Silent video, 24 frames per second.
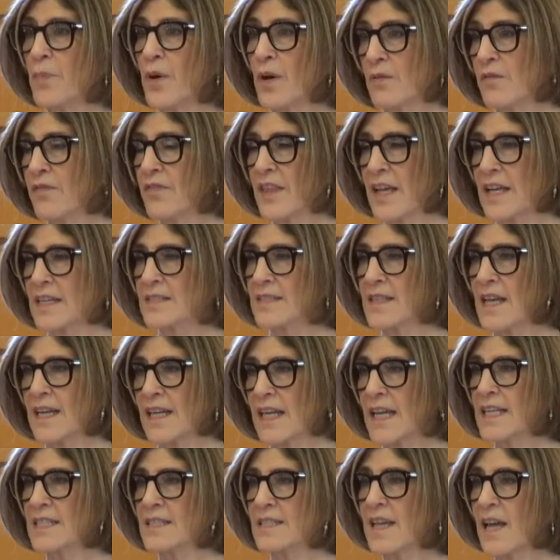things that
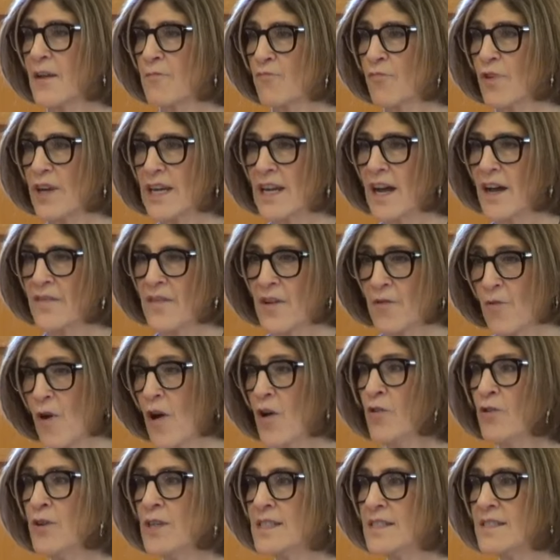kids can read on their
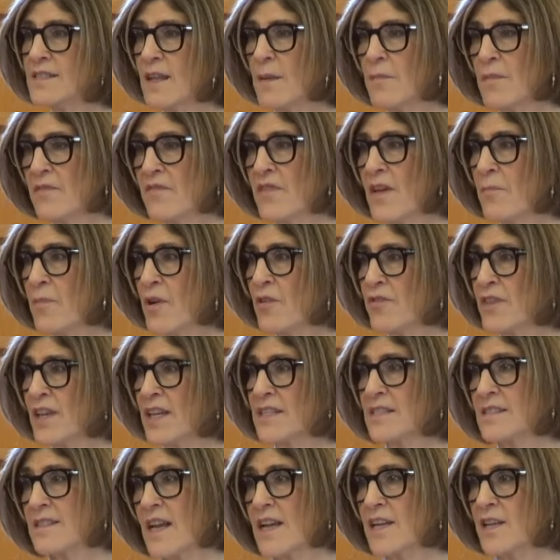own, and some of them are
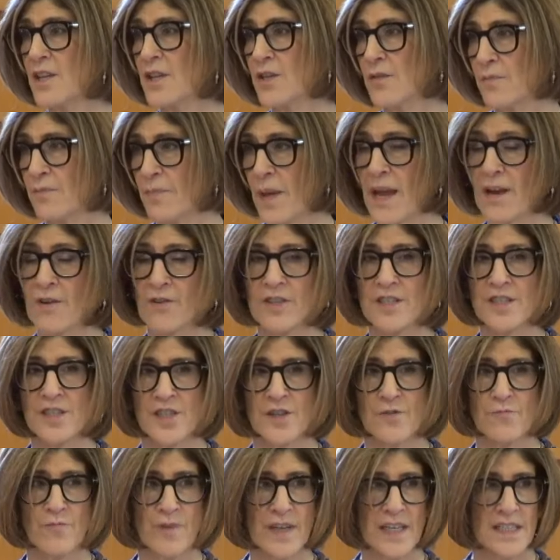things that parents
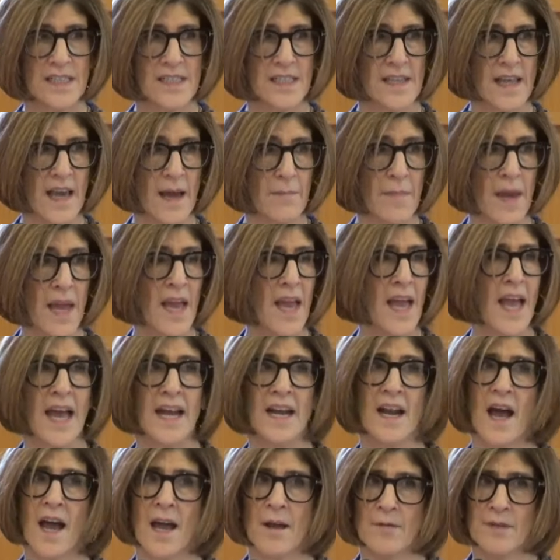should read to them. And
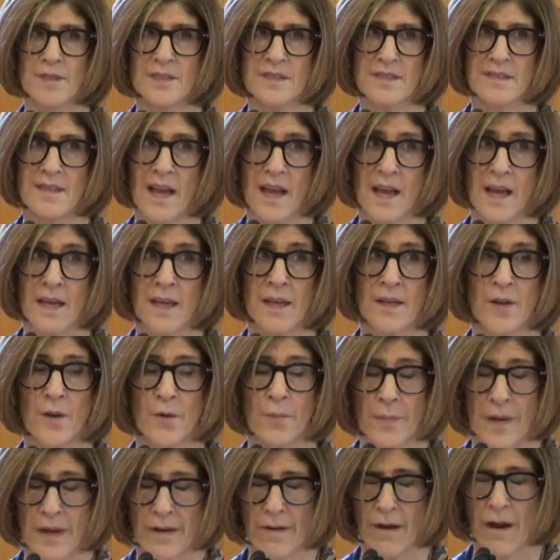I would say, no
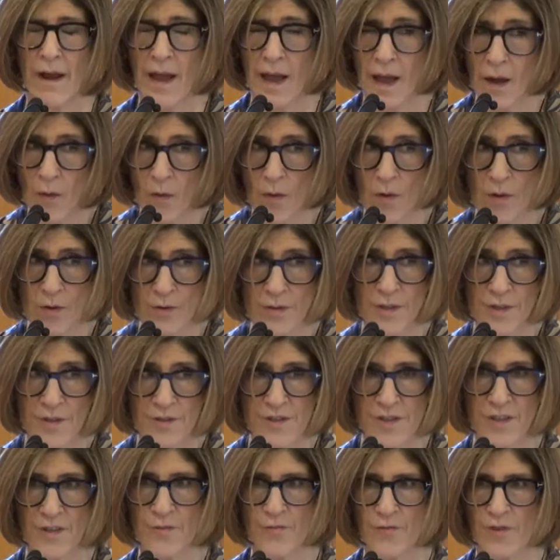matter how old your
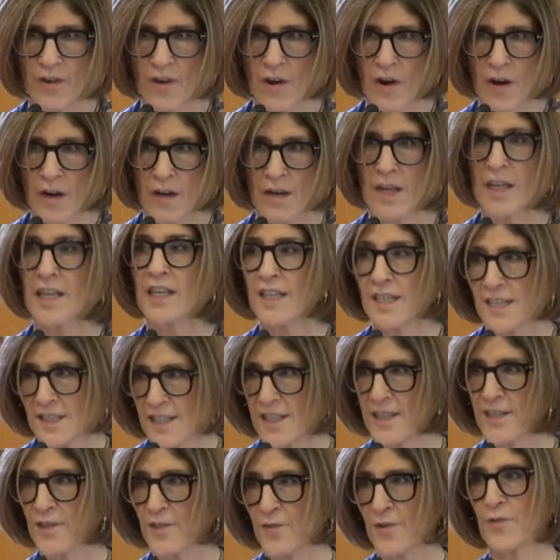children are,
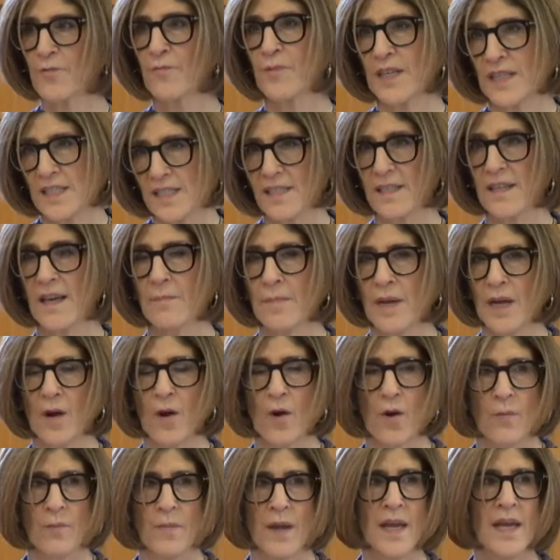continue to read to them at
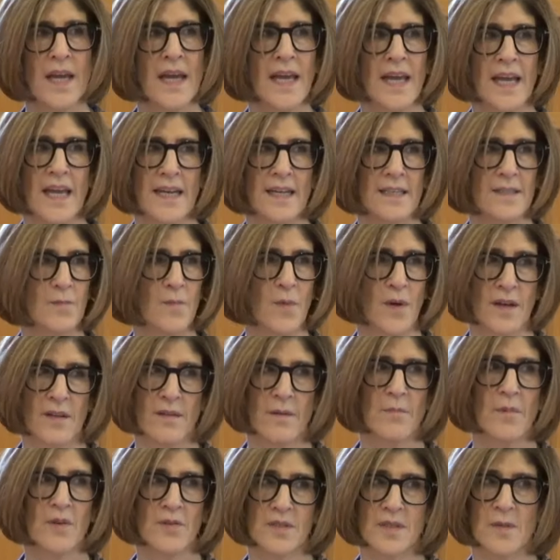home. It is one of the
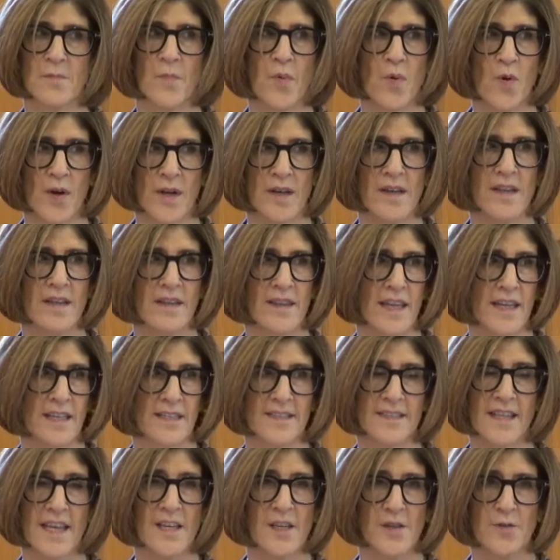most important things
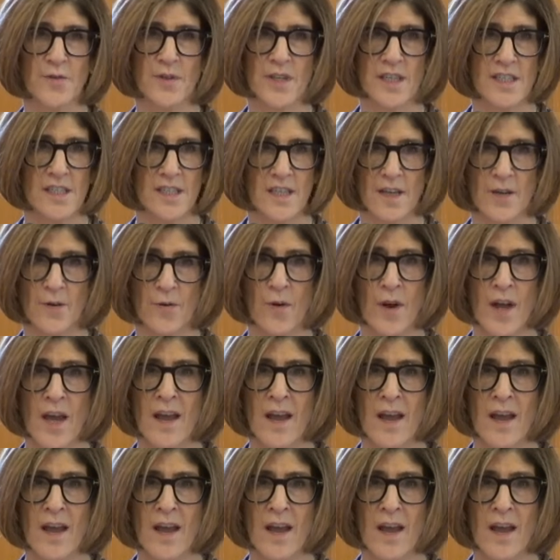that you could do